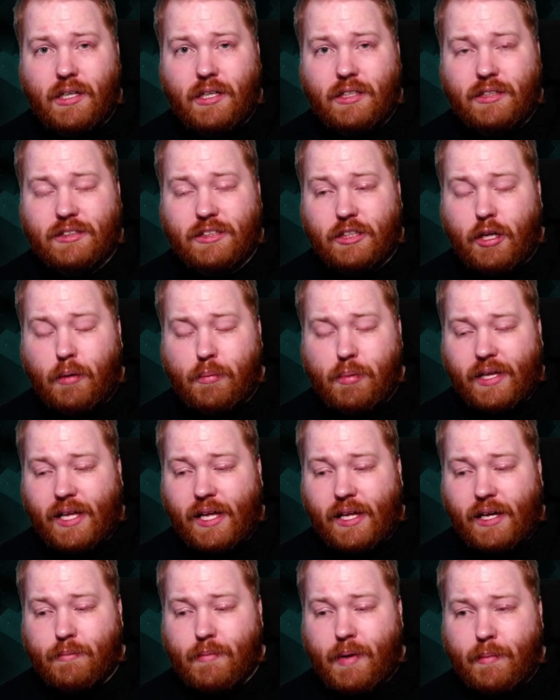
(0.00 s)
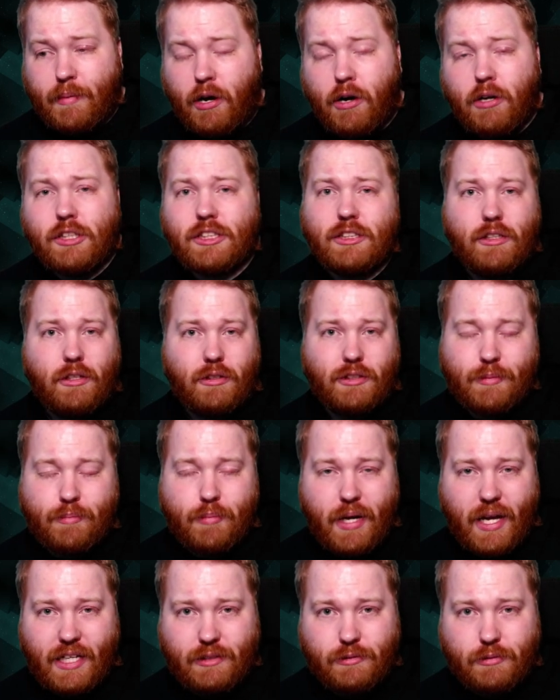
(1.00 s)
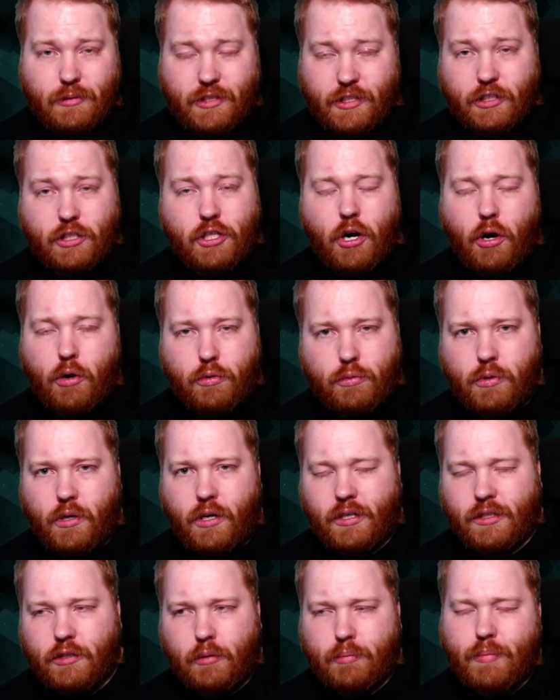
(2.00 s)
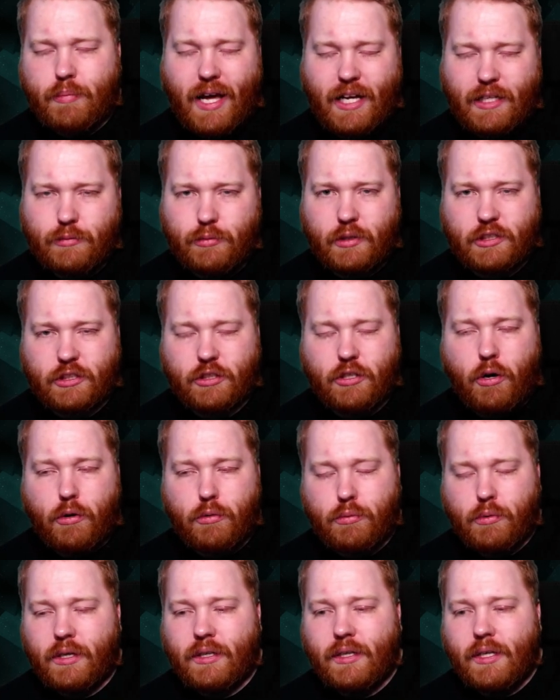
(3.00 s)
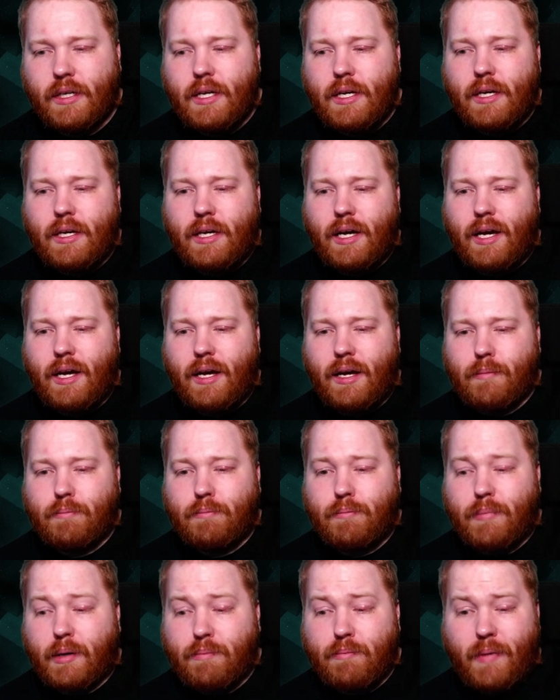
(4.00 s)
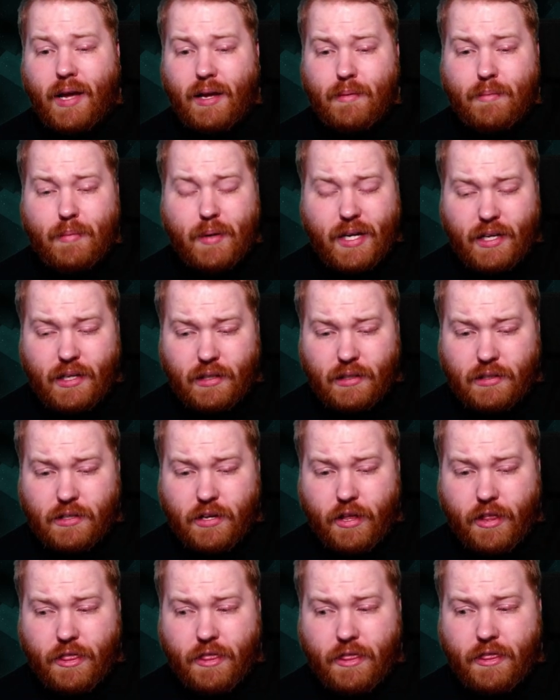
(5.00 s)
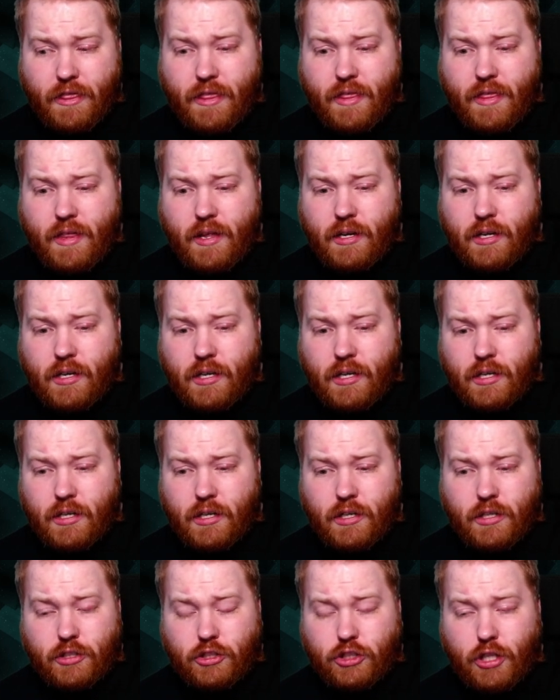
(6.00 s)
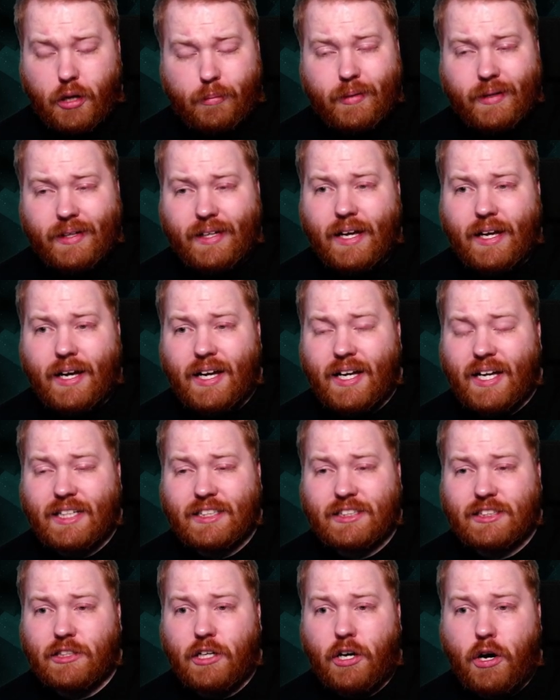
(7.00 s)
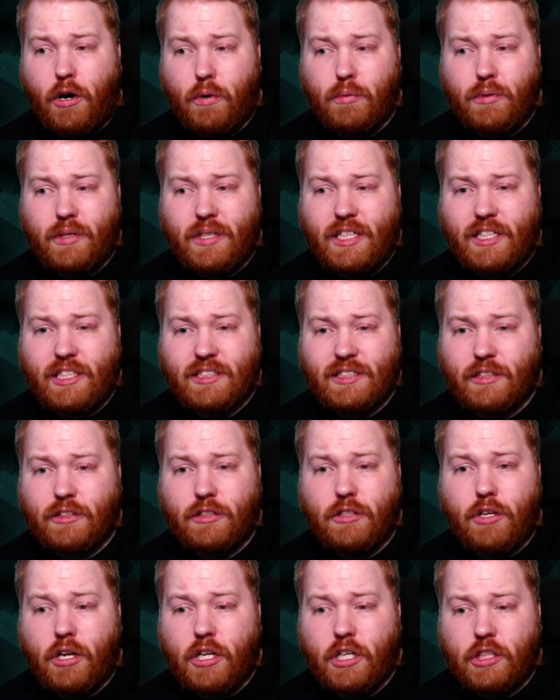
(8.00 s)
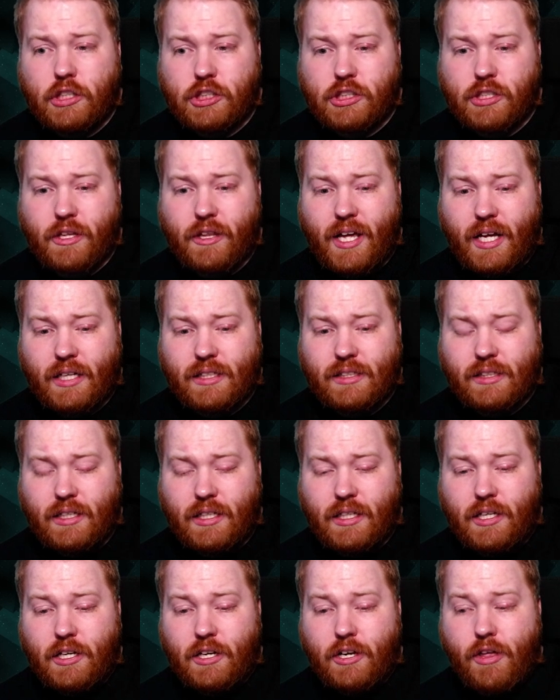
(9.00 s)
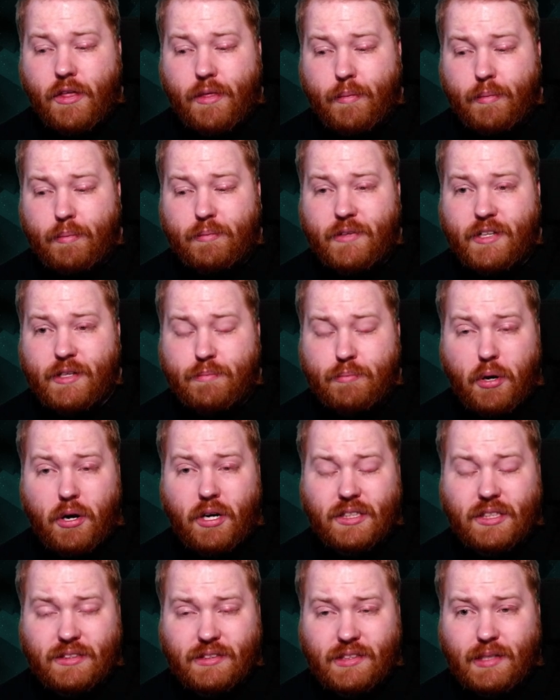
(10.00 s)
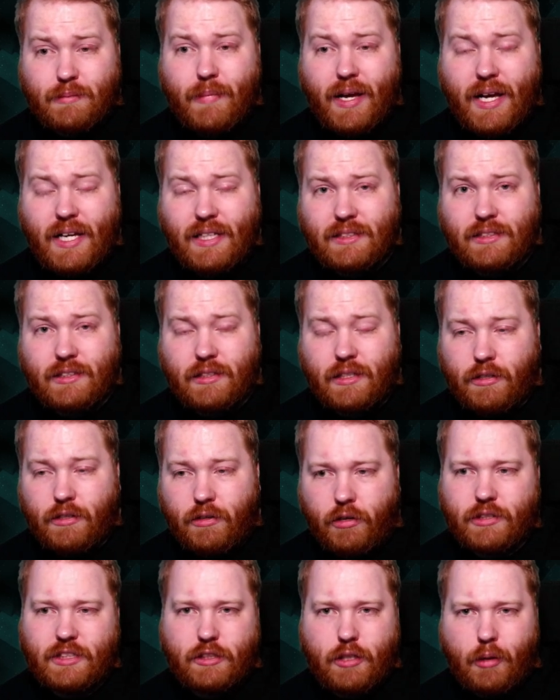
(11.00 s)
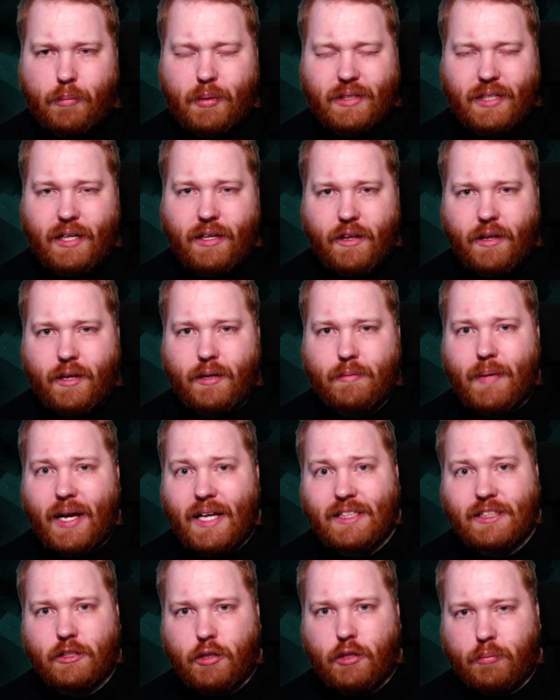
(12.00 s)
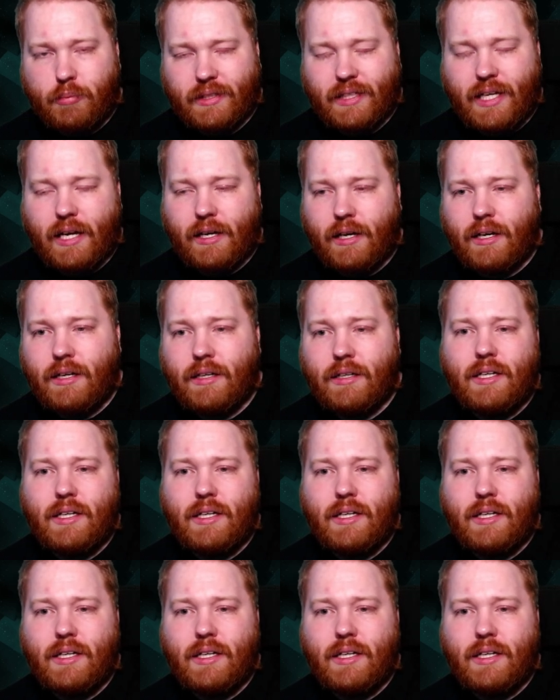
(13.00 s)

the doppelganger, maybe also knows the password, the code word, not password, the code word. But maybe the doppelganger has only the knowledge that the person that made the or the doppelganger that made the doppelganger